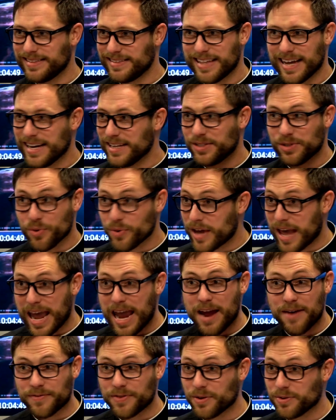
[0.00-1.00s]
that it's
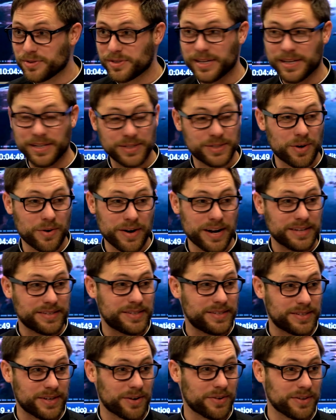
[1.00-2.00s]
okay if those things don't
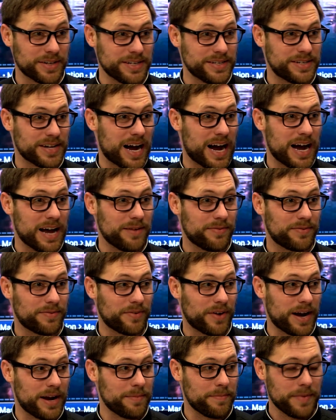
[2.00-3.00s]
necessarily jive,
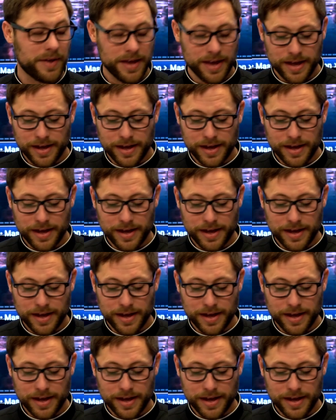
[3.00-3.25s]
right?